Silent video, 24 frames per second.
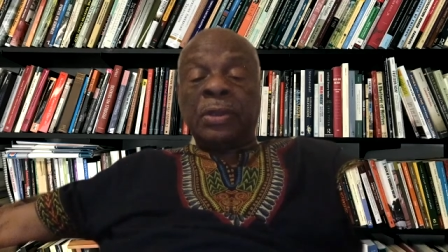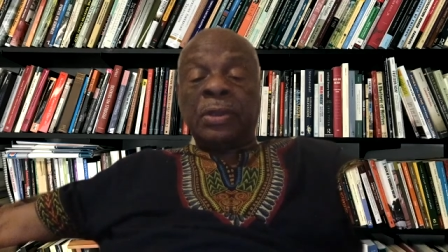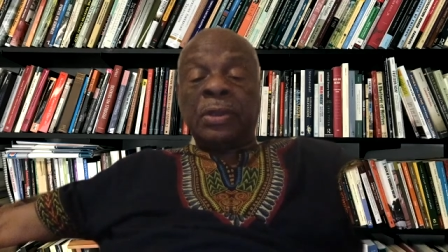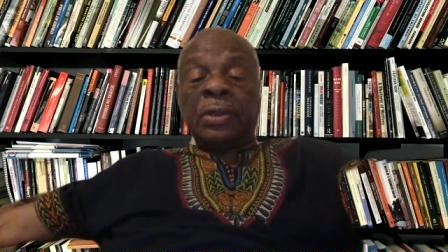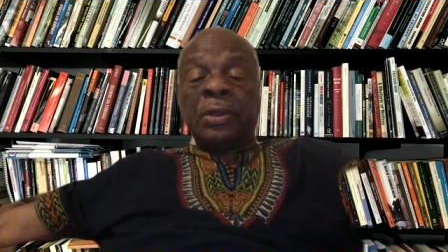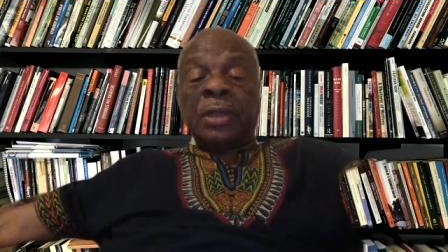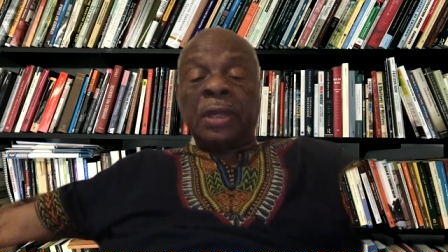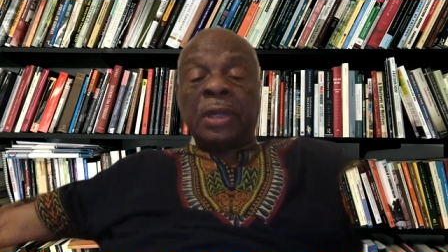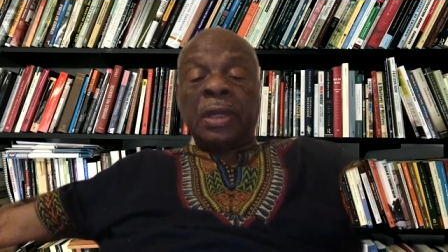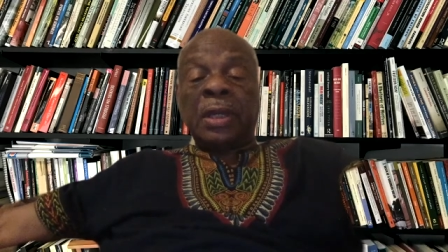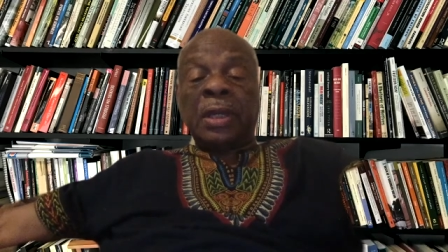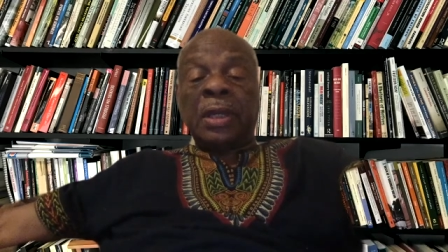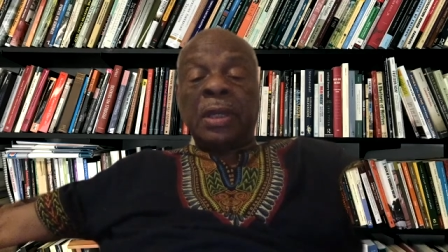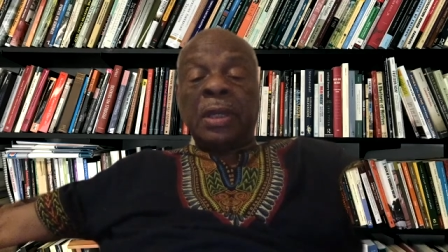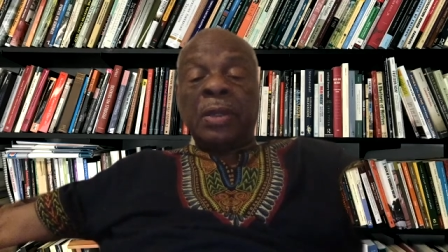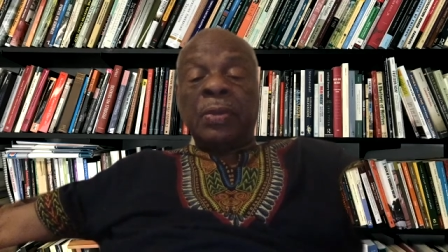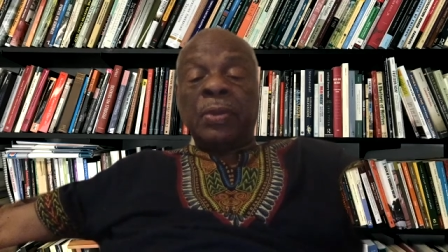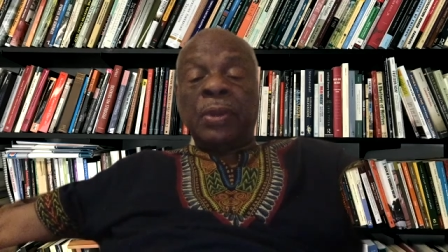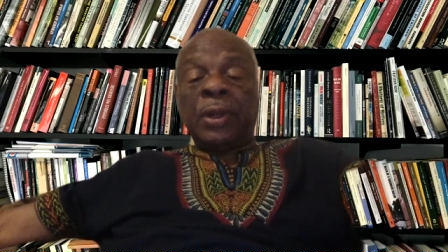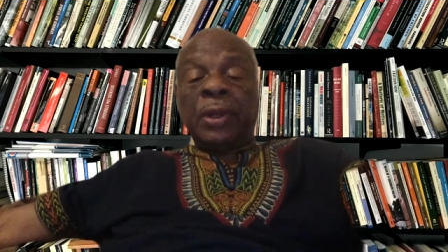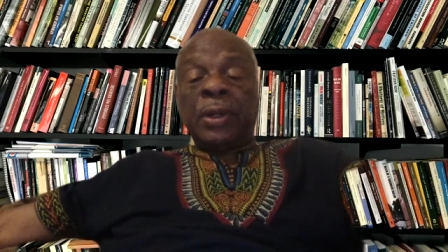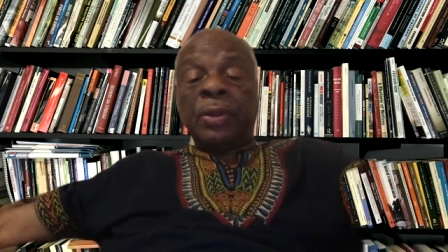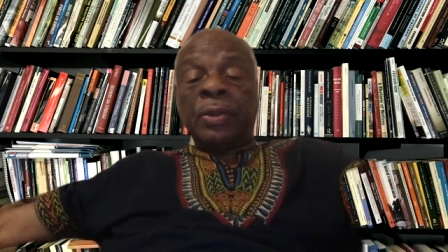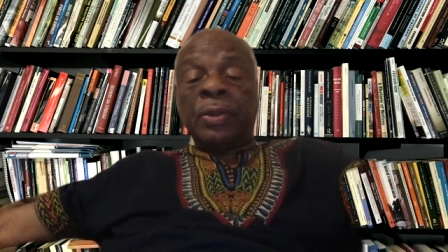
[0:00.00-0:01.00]
anywhere in the
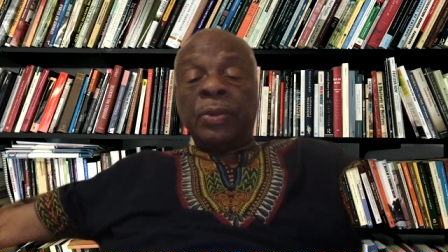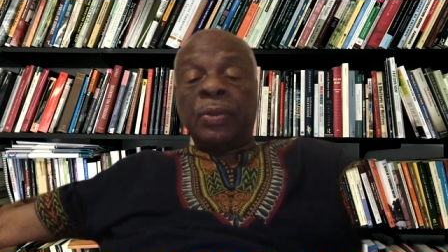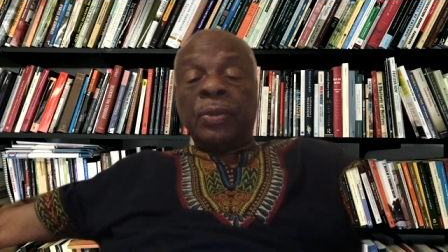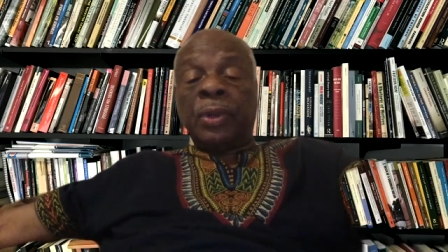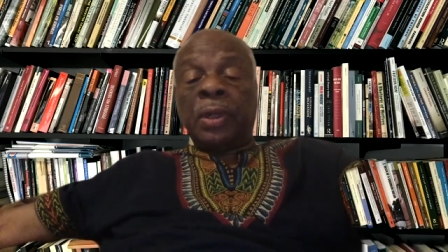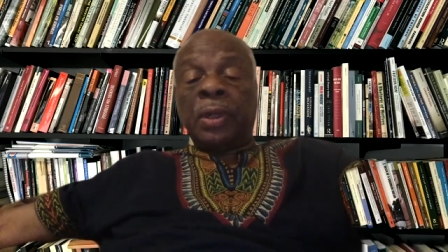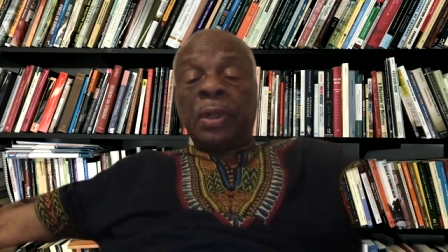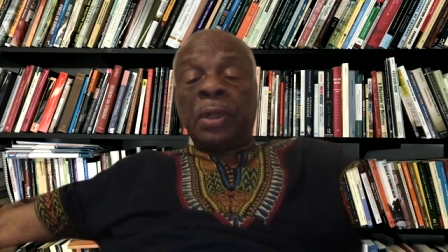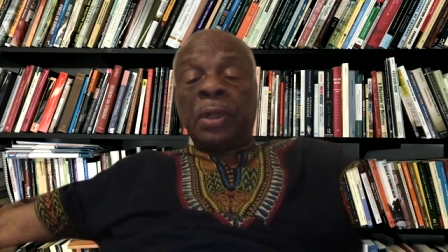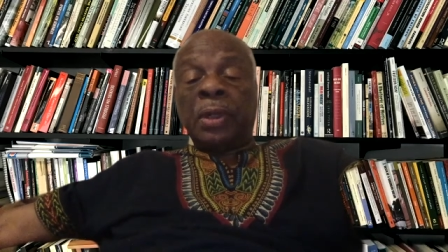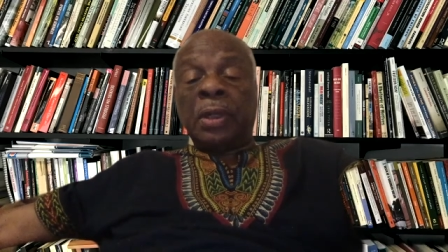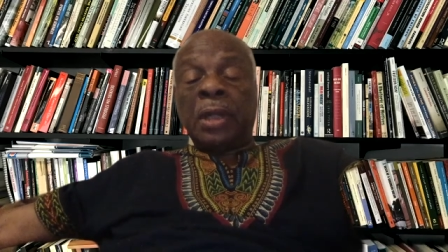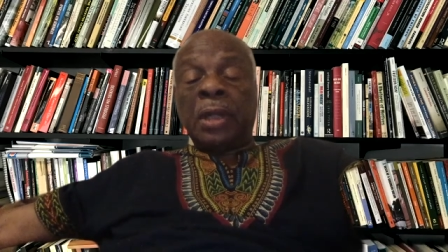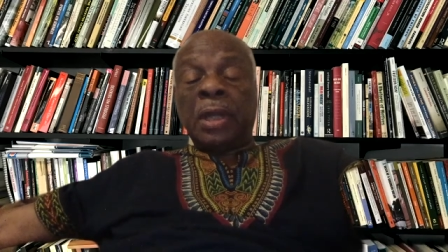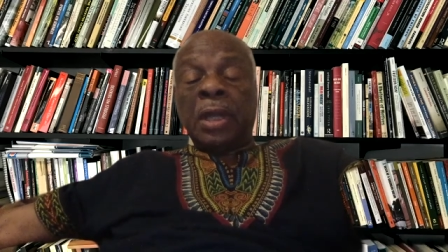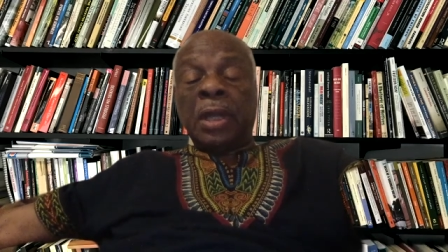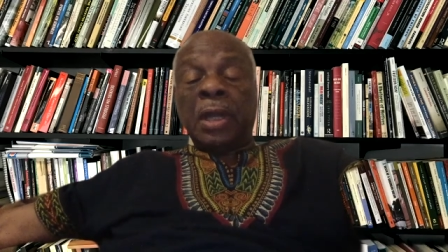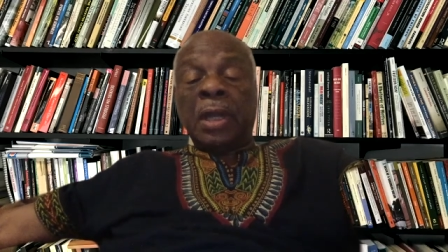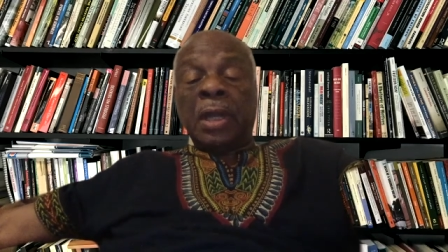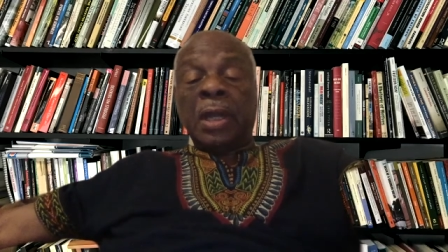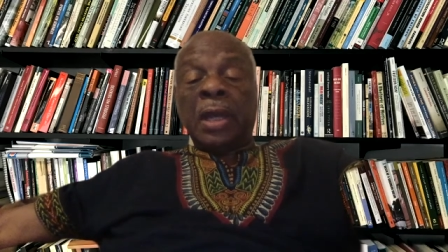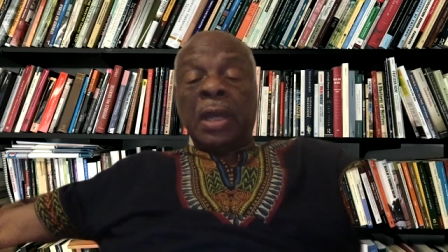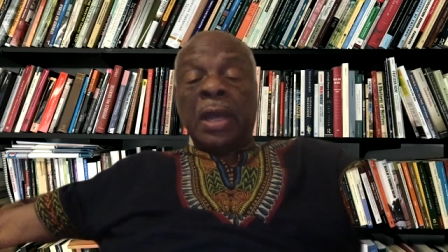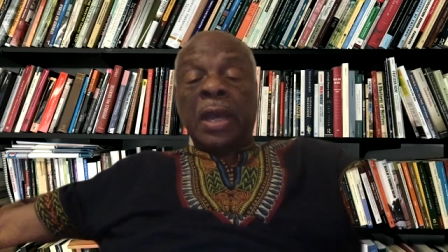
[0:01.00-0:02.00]
world
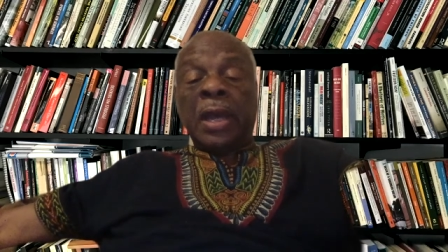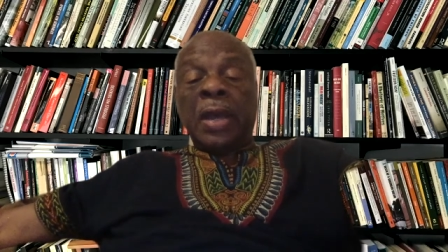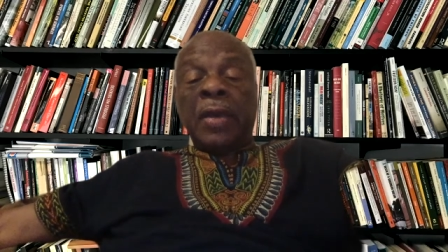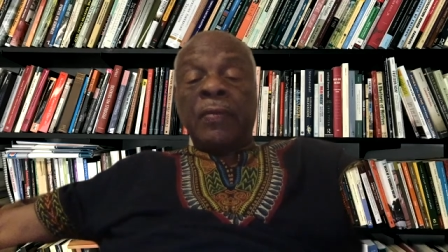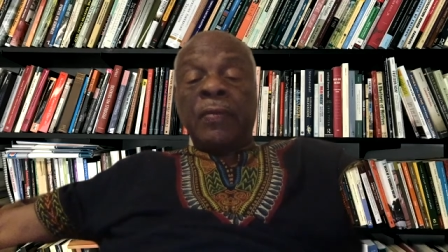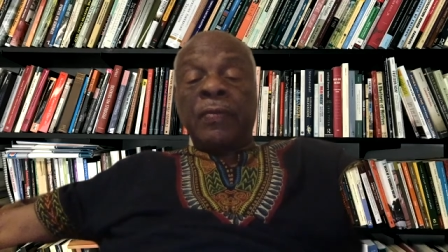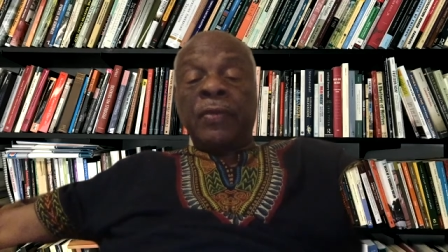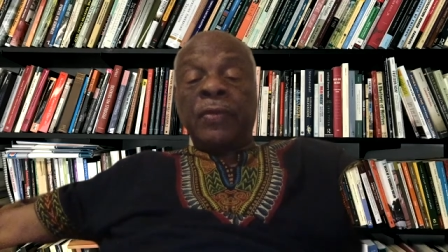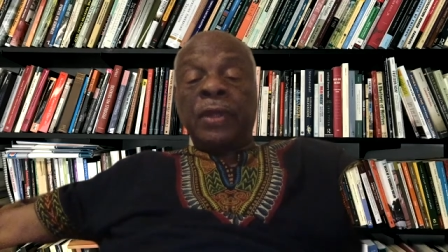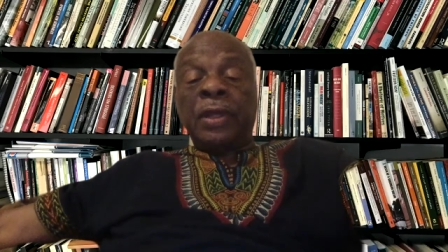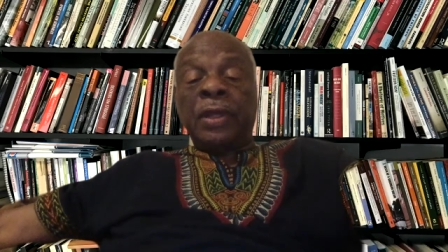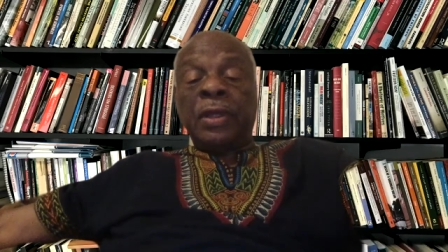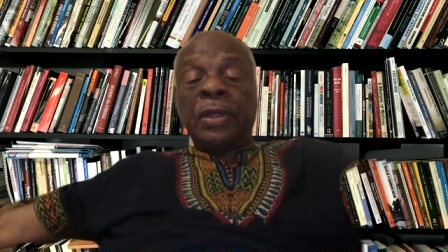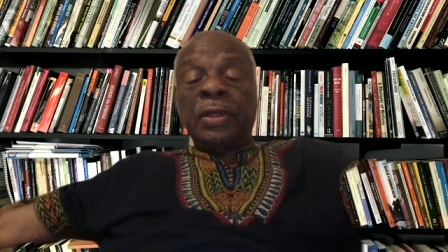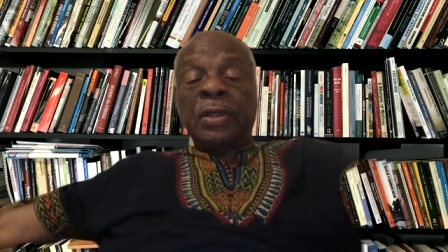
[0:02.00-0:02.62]
have these